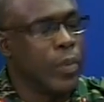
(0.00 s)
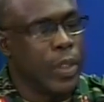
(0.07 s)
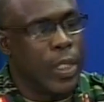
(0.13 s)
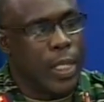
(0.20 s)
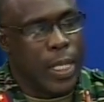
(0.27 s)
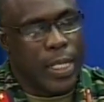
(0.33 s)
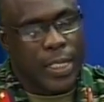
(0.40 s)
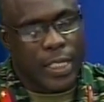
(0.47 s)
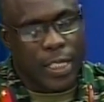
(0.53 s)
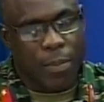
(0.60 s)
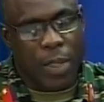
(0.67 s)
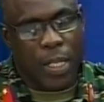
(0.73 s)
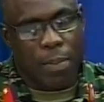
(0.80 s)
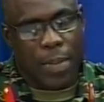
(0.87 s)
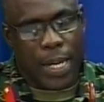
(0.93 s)
In a
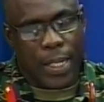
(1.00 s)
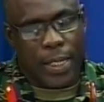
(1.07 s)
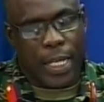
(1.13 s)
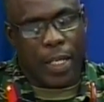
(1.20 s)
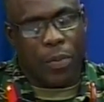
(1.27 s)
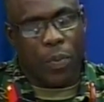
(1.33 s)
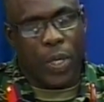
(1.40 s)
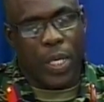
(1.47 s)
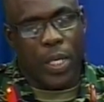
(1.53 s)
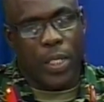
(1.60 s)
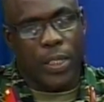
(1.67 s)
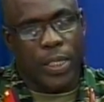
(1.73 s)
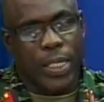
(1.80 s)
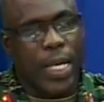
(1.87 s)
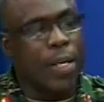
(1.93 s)
similar manner that we
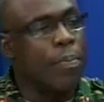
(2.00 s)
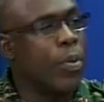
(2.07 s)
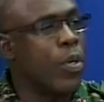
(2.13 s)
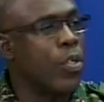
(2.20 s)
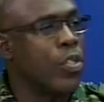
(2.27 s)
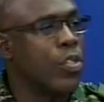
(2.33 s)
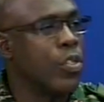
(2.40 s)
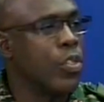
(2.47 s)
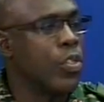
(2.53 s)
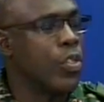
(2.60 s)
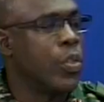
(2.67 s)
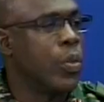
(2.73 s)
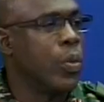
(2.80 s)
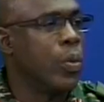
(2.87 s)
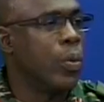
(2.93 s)
send persons
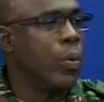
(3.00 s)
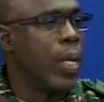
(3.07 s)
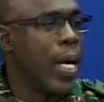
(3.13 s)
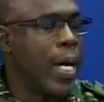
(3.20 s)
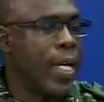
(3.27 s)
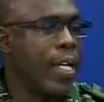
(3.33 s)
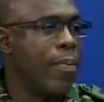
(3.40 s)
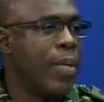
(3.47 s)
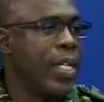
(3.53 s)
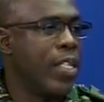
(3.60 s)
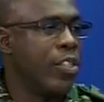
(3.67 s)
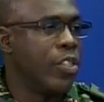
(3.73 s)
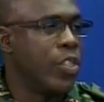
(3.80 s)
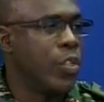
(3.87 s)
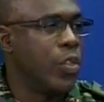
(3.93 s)
to academic
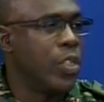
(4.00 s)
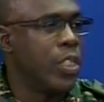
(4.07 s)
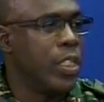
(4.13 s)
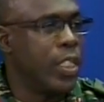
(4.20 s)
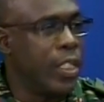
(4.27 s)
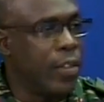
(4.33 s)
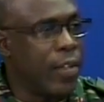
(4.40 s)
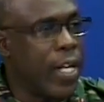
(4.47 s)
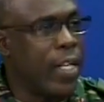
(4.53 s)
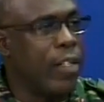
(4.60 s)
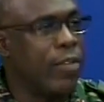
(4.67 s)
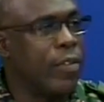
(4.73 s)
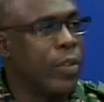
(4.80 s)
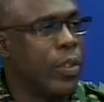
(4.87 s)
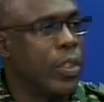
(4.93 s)
institutions in the regular
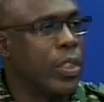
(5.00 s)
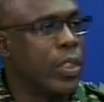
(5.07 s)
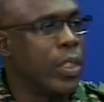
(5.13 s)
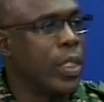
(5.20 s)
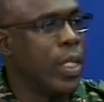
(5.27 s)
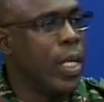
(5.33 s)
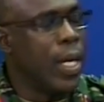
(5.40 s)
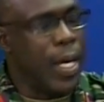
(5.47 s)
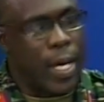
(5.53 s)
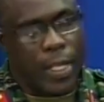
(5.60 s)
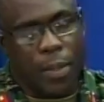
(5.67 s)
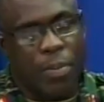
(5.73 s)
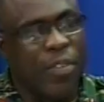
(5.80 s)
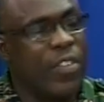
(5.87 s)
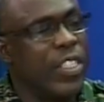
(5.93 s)
force,
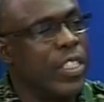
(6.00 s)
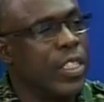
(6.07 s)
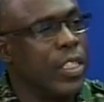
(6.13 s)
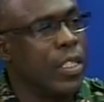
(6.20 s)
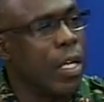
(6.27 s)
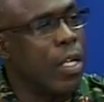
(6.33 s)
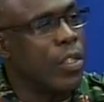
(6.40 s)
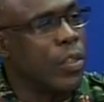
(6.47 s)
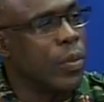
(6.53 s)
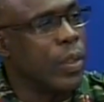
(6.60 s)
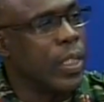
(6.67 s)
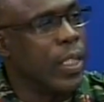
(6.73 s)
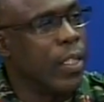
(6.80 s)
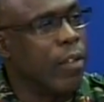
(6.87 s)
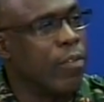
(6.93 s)
the provision is also
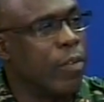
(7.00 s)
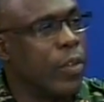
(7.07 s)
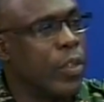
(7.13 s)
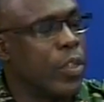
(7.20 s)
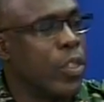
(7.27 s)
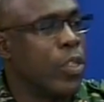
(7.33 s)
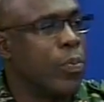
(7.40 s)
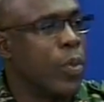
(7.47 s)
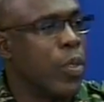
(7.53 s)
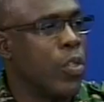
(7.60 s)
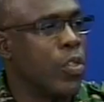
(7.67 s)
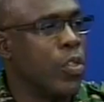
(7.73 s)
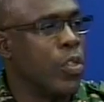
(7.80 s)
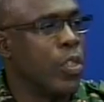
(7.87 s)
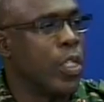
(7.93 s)
there for such
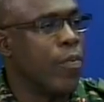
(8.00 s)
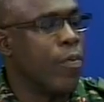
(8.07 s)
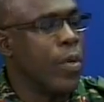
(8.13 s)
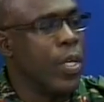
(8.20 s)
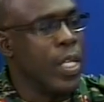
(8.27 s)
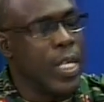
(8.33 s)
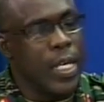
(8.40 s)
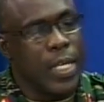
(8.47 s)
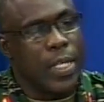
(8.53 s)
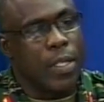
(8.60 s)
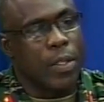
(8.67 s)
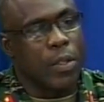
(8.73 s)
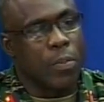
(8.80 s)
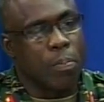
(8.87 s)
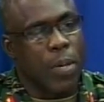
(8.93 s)
persons if we need
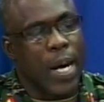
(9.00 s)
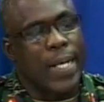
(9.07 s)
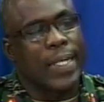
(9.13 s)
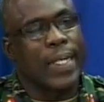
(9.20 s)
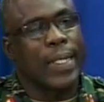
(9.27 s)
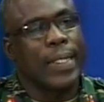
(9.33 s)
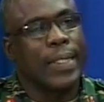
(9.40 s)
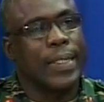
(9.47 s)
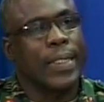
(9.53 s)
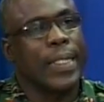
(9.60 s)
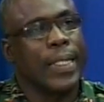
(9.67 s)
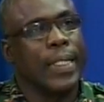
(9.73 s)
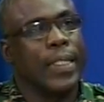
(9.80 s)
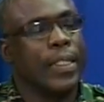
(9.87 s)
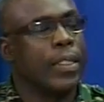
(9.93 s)
particular
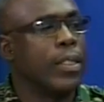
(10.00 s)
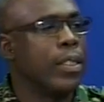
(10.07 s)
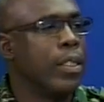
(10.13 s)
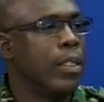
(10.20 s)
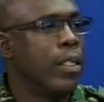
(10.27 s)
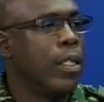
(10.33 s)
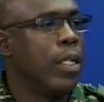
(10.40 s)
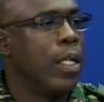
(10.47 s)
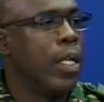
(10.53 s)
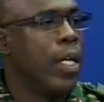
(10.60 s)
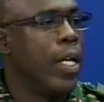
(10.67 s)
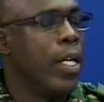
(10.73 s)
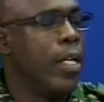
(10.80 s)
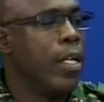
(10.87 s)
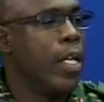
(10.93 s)
skills
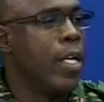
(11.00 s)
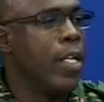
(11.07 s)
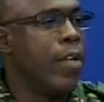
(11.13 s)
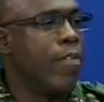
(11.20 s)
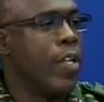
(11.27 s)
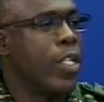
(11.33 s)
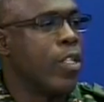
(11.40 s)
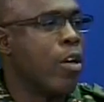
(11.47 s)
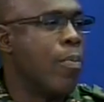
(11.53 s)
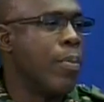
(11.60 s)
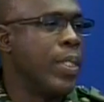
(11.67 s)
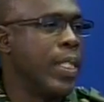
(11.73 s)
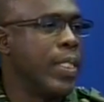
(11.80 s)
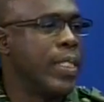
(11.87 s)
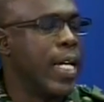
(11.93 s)
in the different
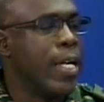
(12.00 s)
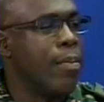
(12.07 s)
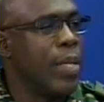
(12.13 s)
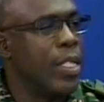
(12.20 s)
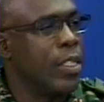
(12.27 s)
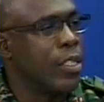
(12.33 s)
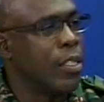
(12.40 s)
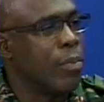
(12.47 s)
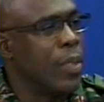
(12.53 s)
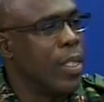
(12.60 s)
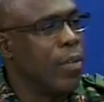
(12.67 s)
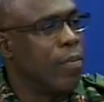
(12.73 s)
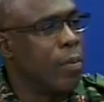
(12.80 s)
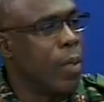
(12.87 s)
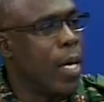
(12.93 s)
company assignments to
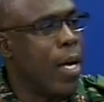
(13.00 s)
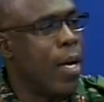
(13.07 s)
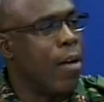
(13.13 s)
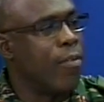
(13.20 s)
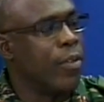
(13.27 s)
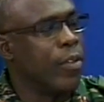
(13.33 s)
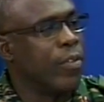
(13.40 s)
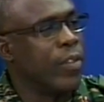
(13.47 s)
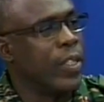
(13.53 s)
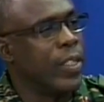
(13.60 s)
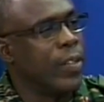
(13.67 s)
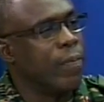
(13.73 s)
be fulfilled.